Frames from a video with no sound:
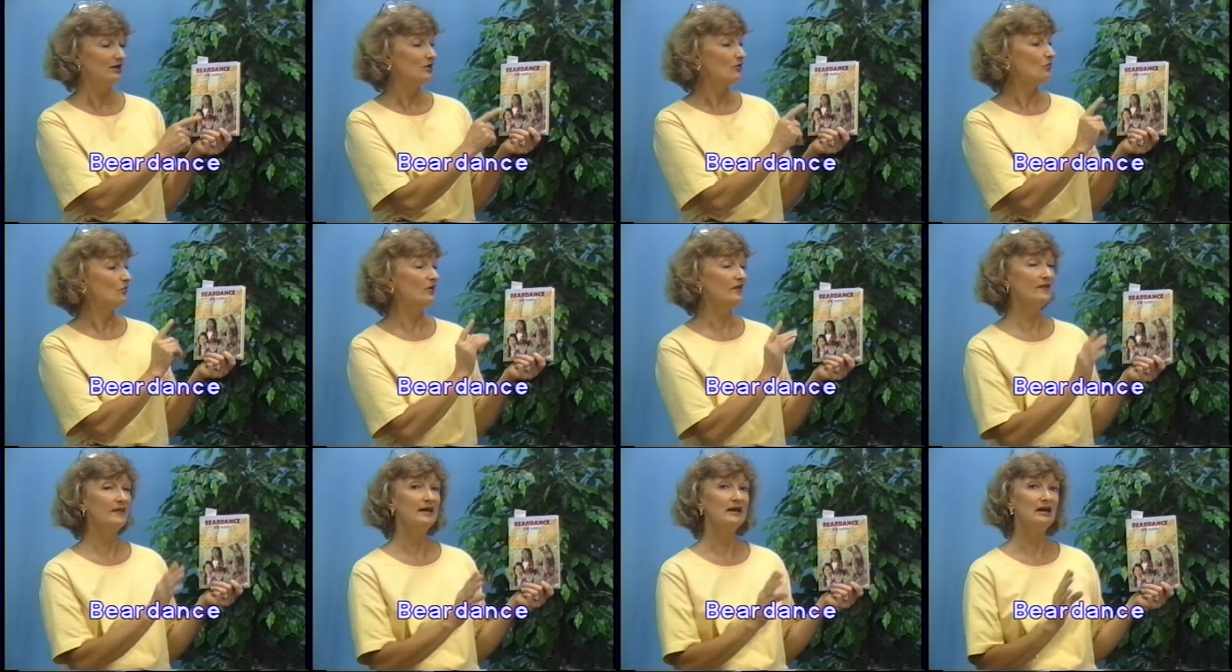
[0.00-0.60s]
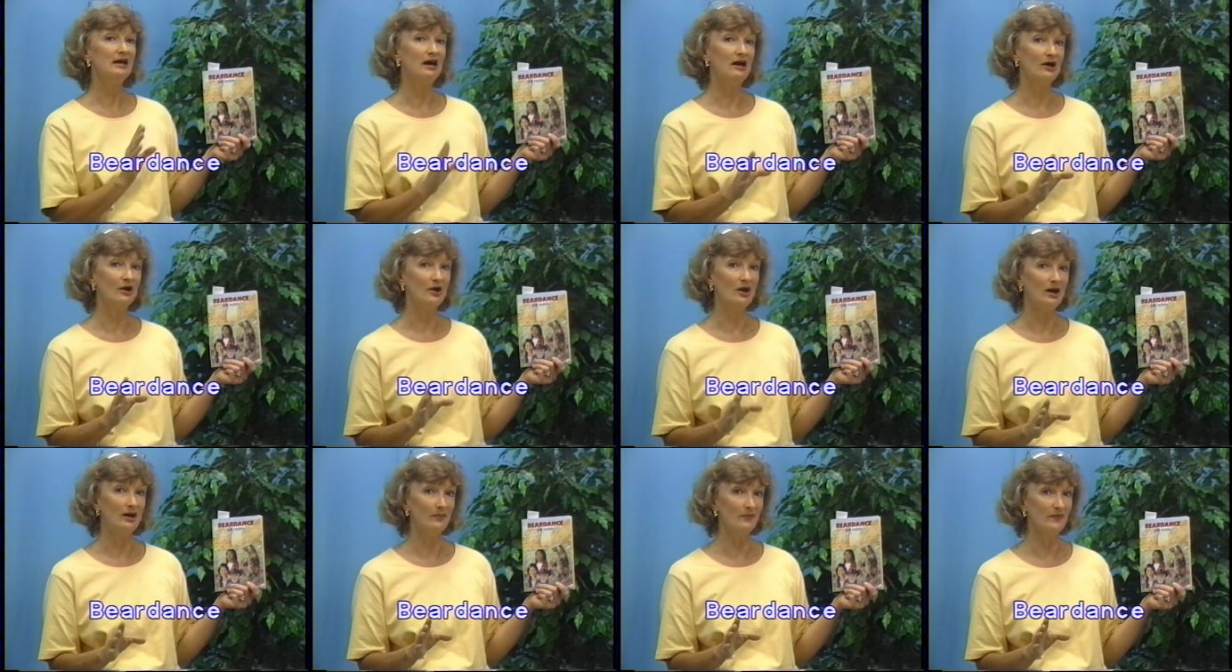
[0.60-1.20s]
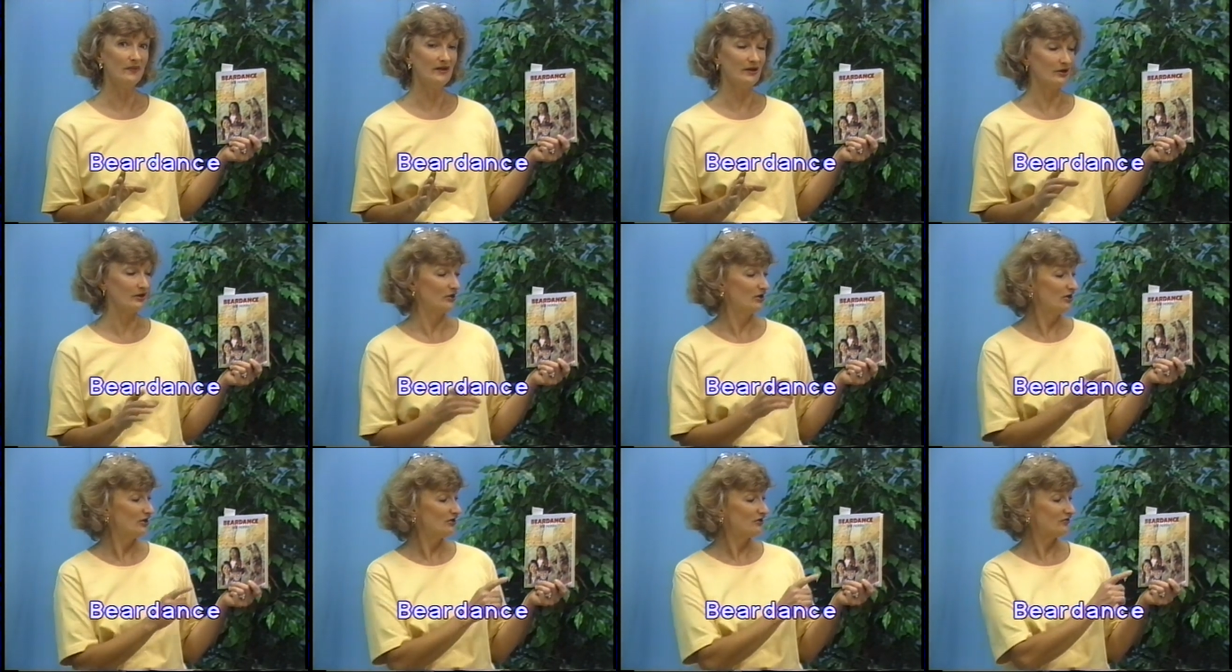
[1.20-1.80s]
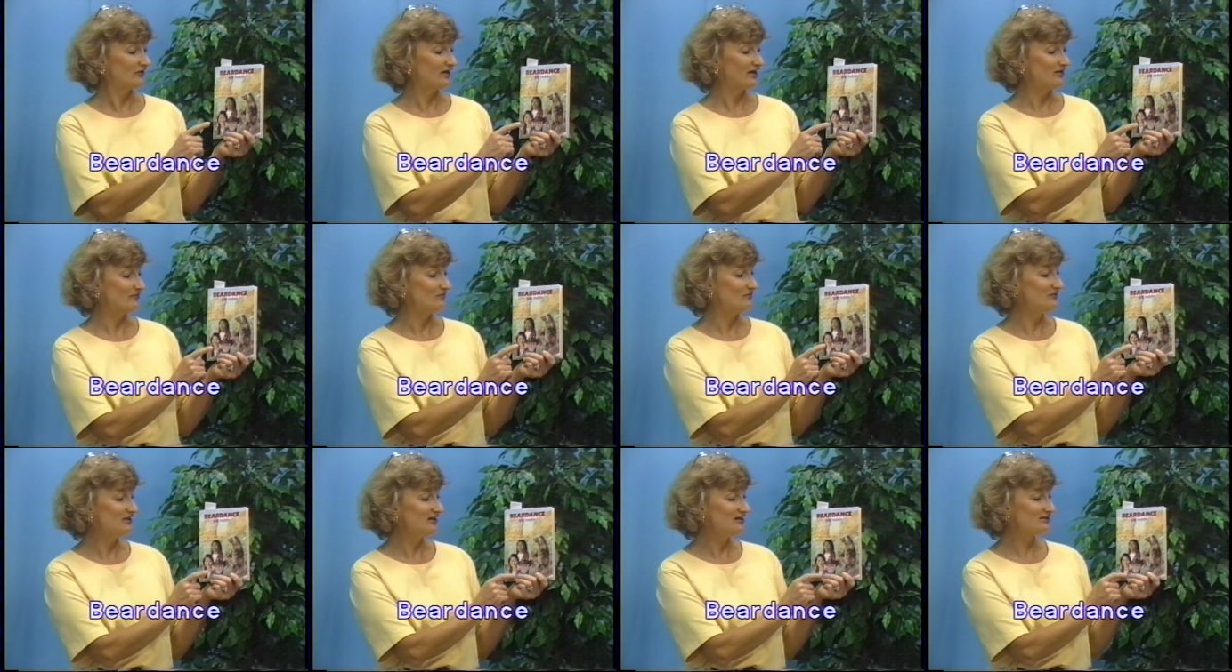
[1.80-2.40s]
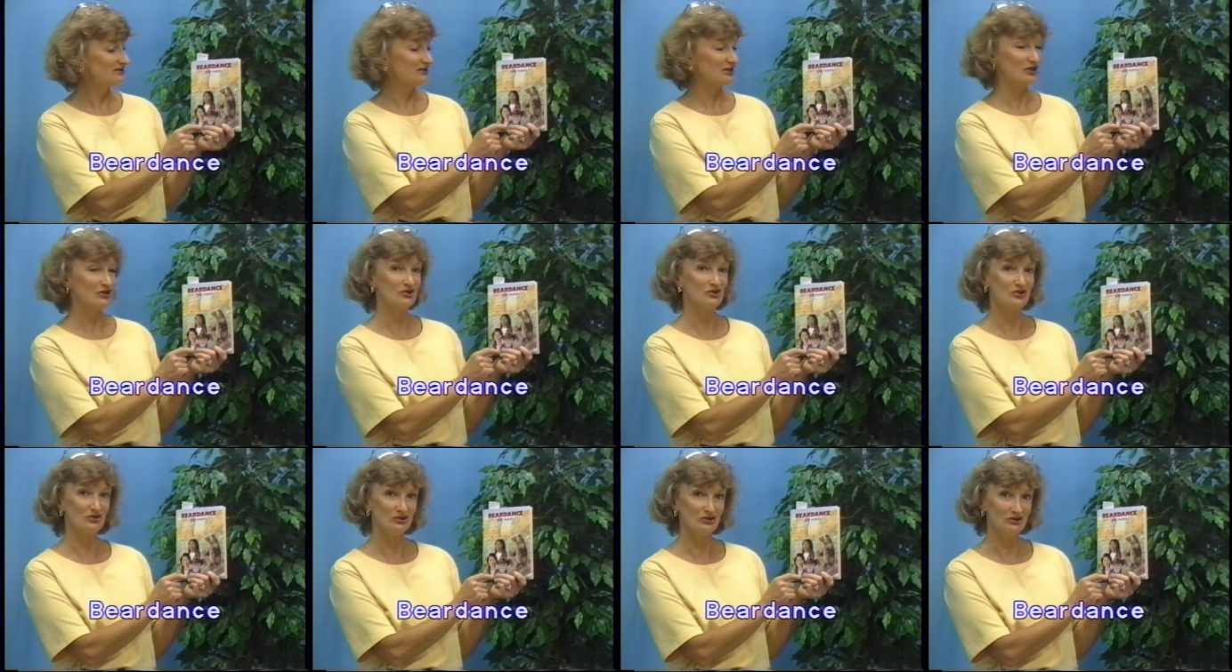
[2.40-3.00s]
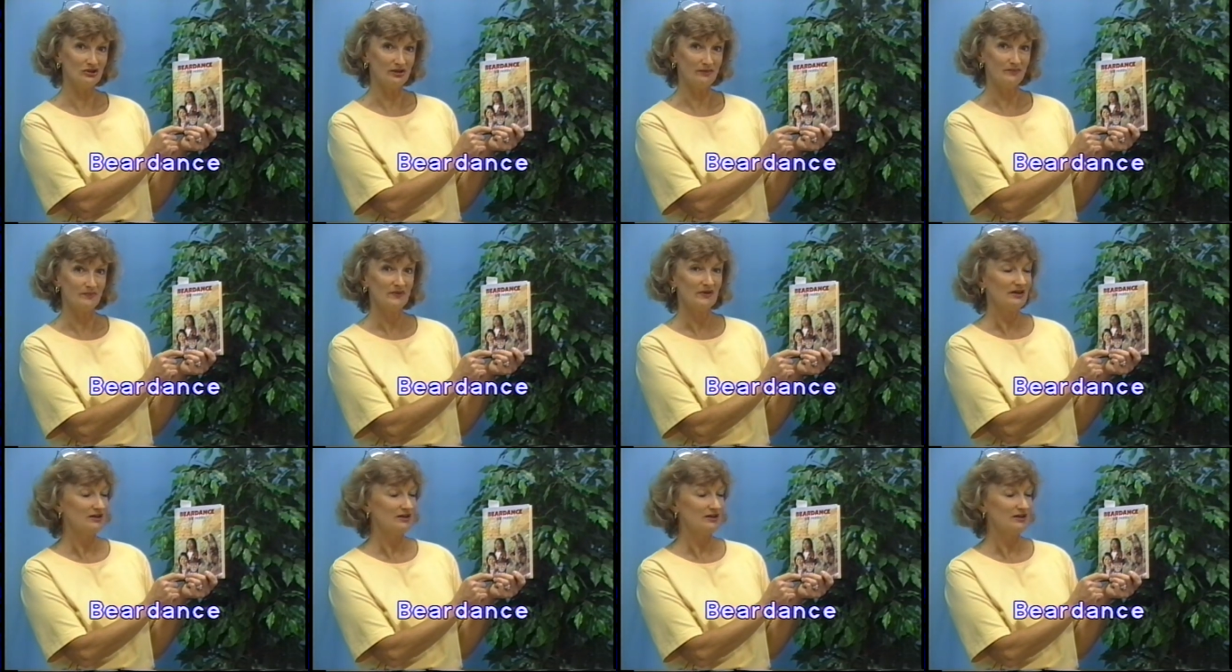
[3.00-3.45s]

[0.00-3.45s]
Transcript: When they are up there, they meet a girl.